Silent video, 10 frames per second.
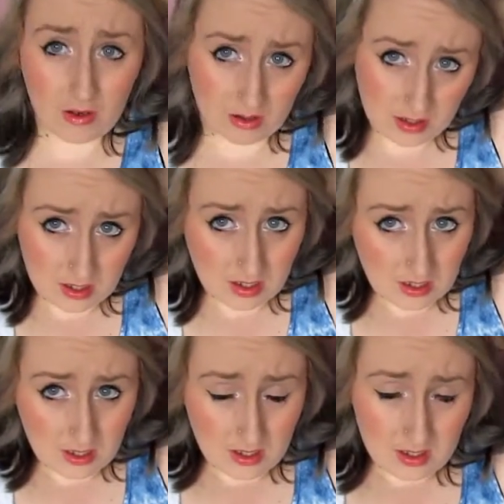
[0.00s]
long.
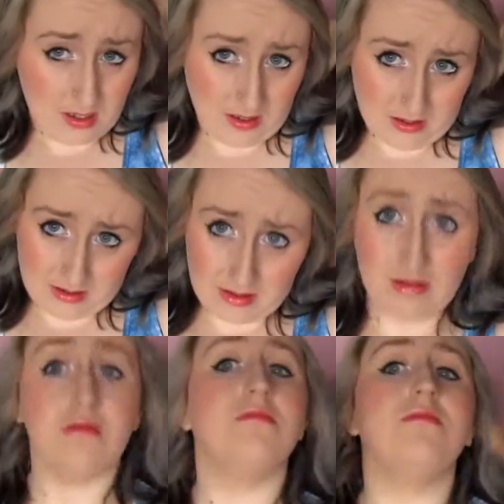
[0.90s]

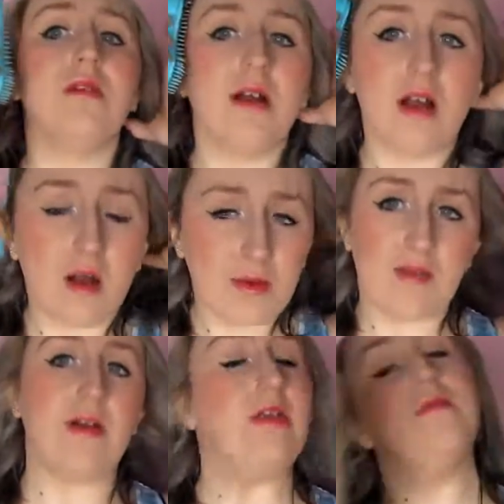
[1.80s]
Oh, I can't
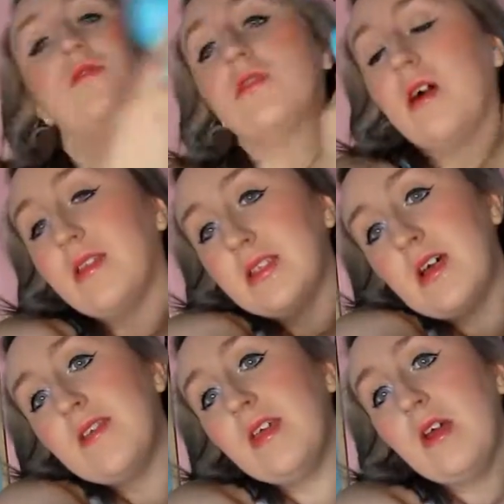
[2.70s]
believe I even tried this.
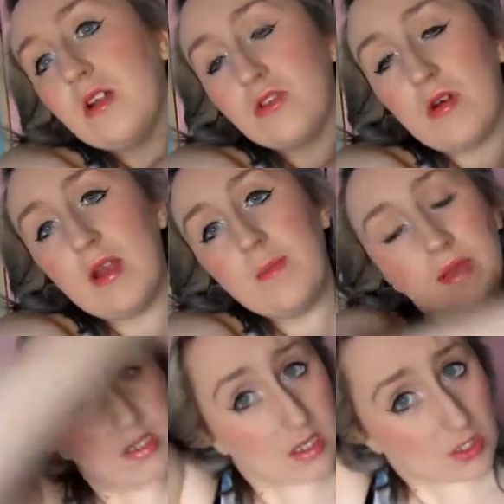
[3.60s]
I think I tried it
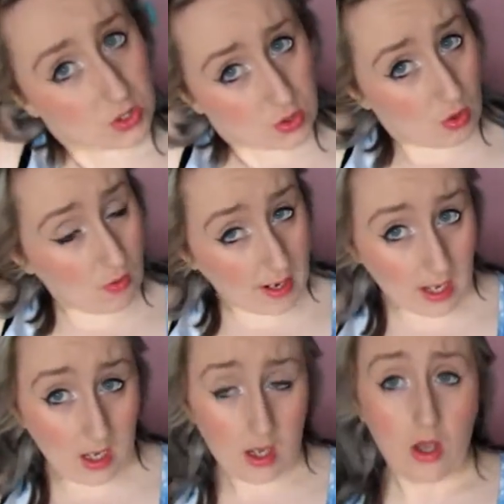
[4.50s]
because I saw
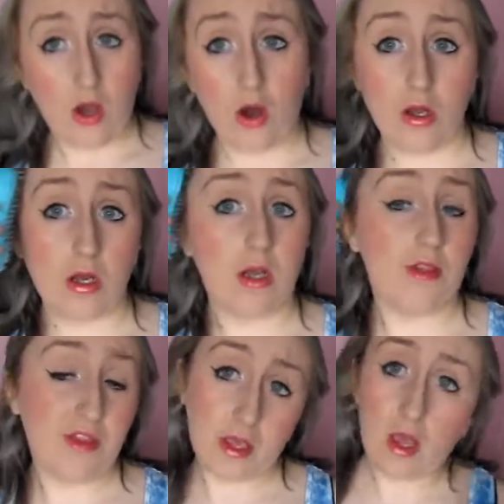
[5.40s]
it on
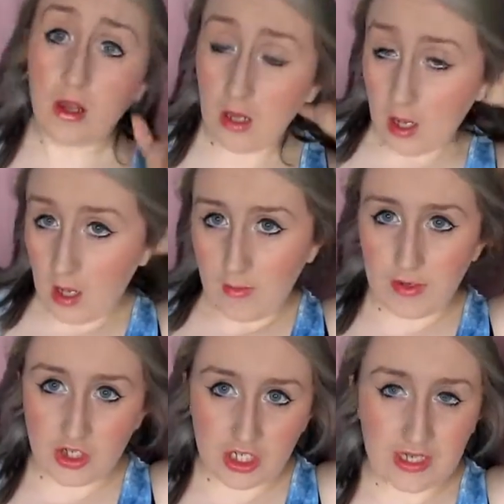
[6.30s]
another girl,
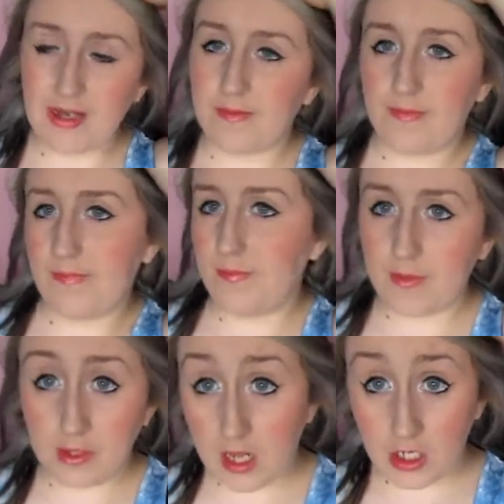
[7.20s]
but she
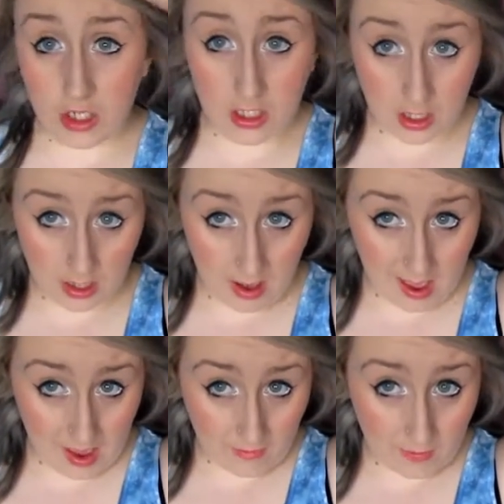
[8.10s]
literally took her
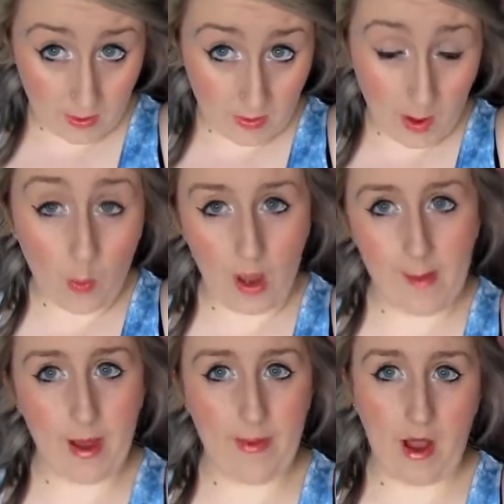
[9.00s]
hair from probably about
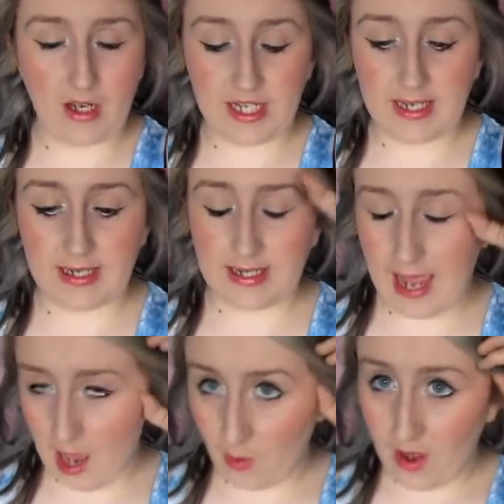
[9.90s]
where my parting is
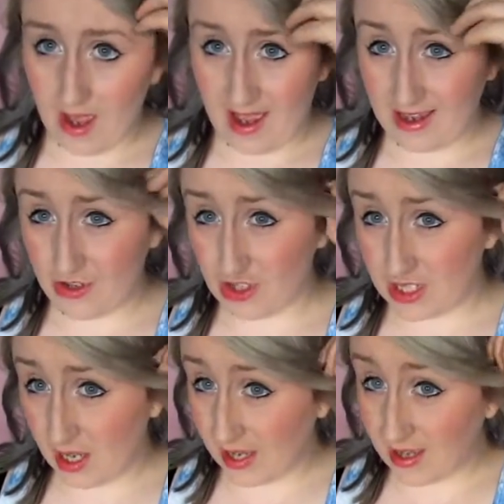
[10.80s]
now and
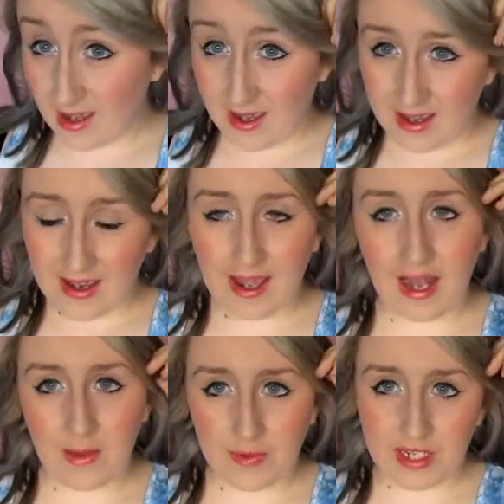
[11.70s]
just like
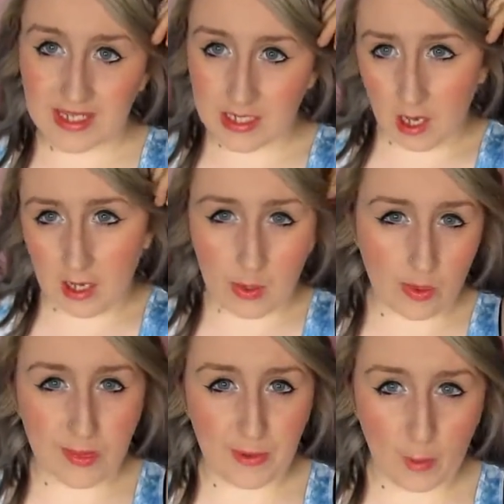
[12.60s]
clipped it slightly
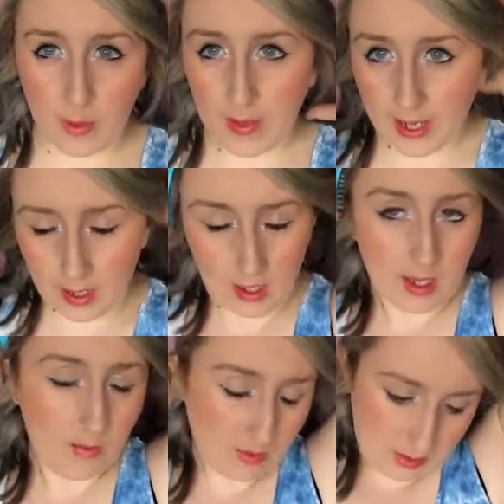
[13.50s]
with a bobby pin.
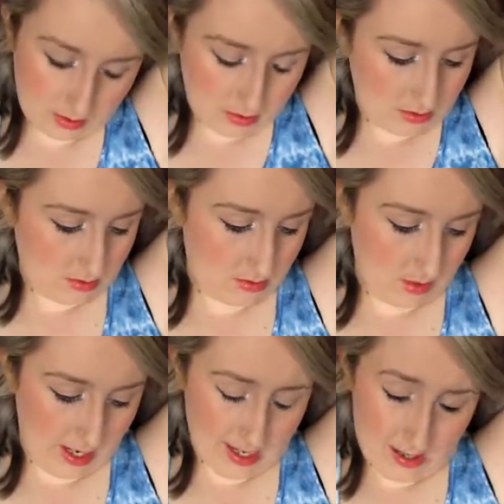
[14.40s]
Like, it wasn't
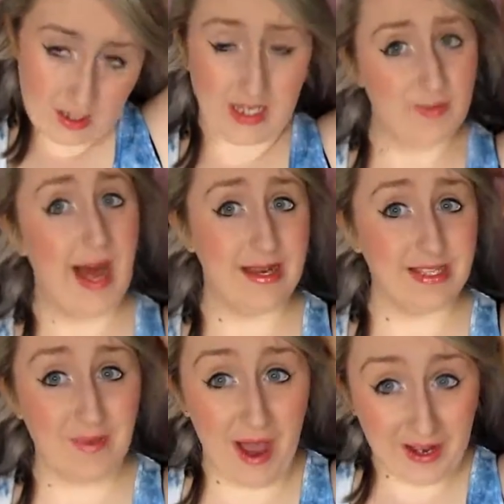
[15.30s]
like as bad
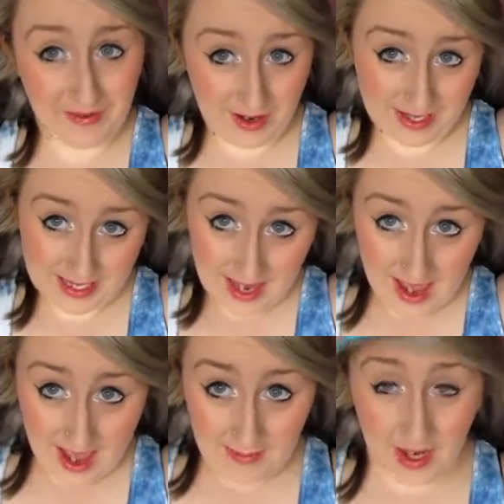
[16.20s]
as mine was.
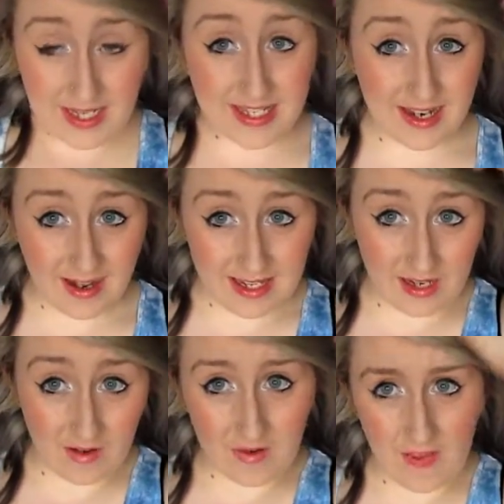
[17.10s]
Mine
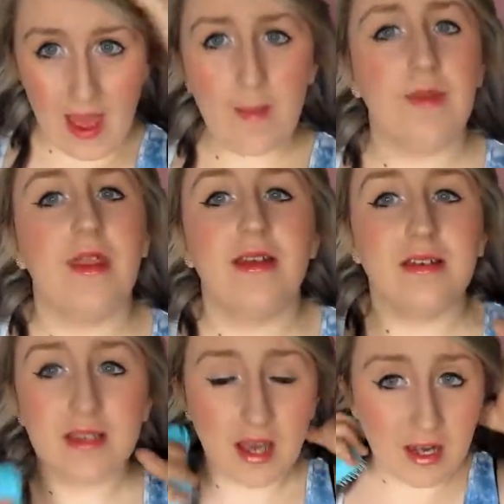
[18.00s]
started off like that, but then I
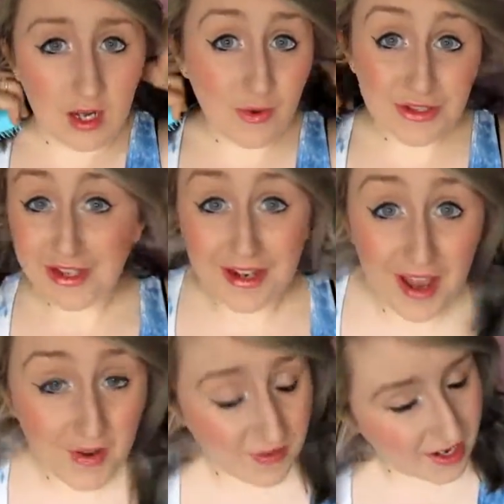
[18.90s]
decided it wasn't
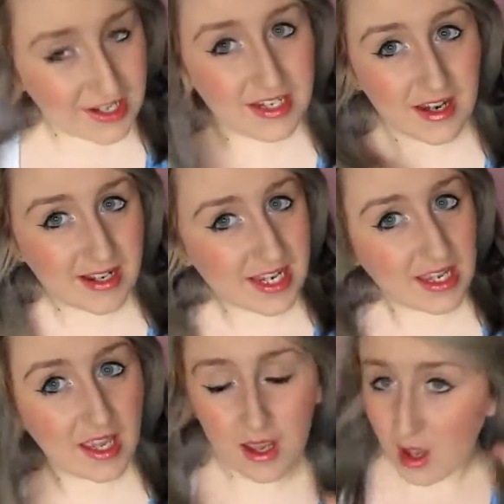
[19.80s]
enough and I just started
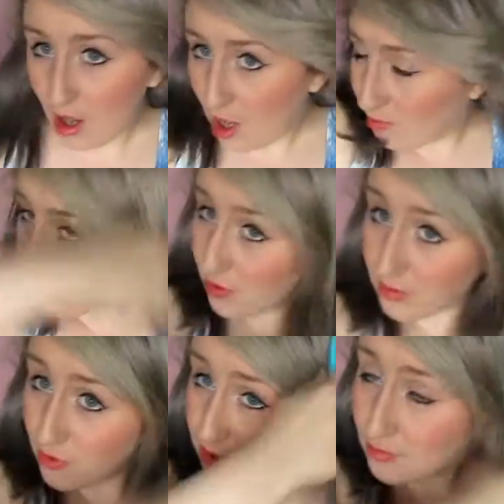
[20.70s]
taking more
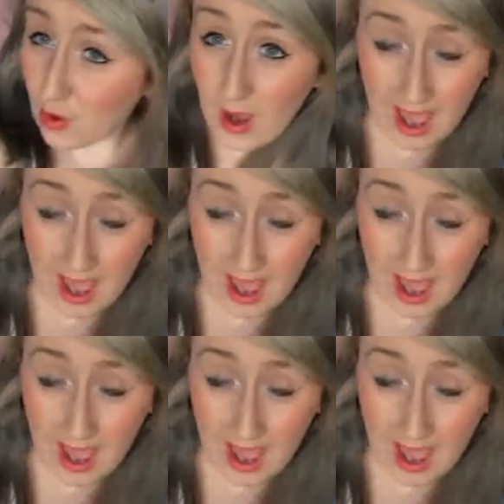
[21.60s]
and more and more